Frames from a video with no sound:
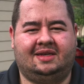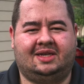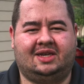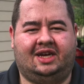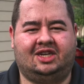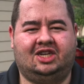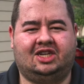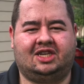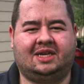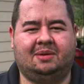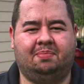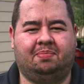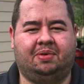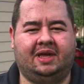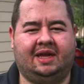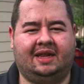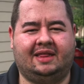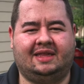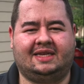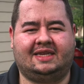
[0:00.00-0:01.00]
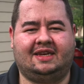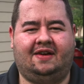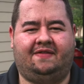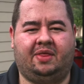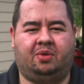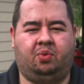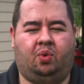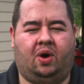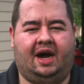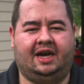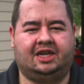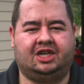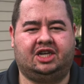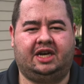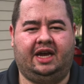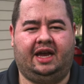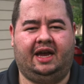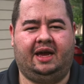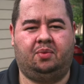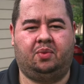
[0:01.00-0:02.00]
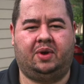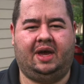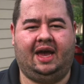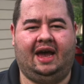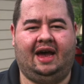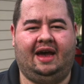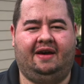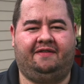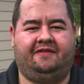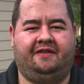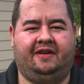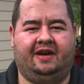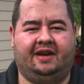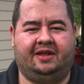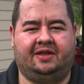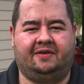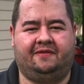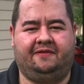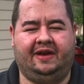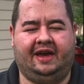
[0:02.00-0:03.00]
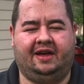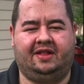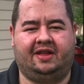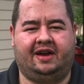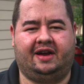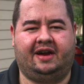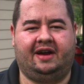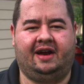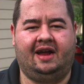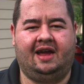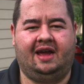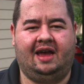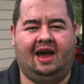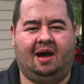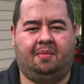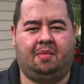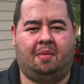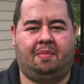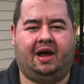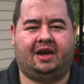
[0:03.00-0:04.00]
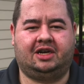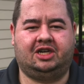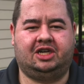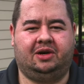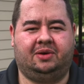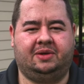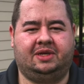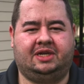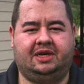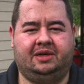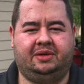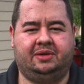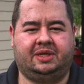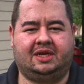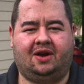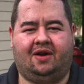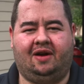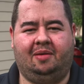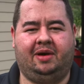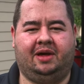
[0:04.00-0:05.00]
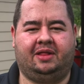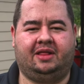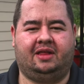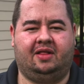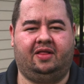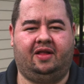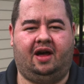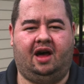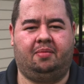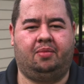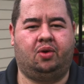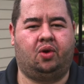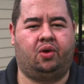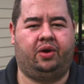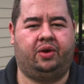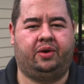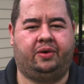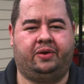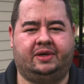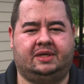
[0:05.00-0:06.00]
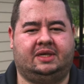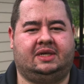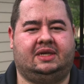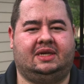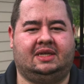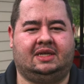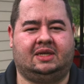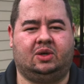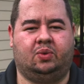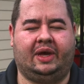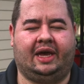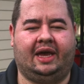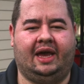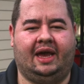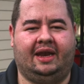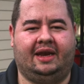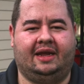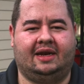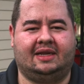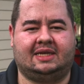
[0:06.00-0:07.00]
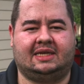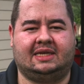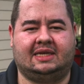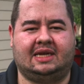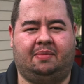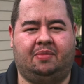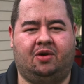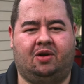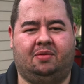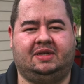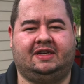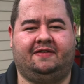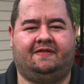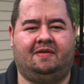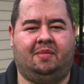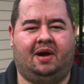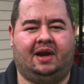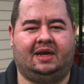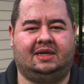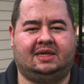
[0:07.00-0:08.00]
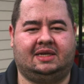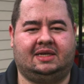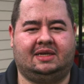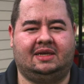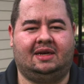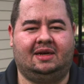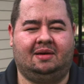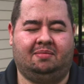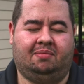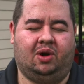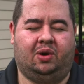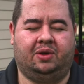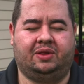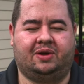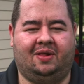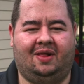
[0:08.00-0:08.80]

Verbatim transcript: So I just completed the seventh wash and we have another failure. I'm about to show it to you. Sorry about the lawnmower noise. It's the weekend and it's the suburbs. Everybody's mowing their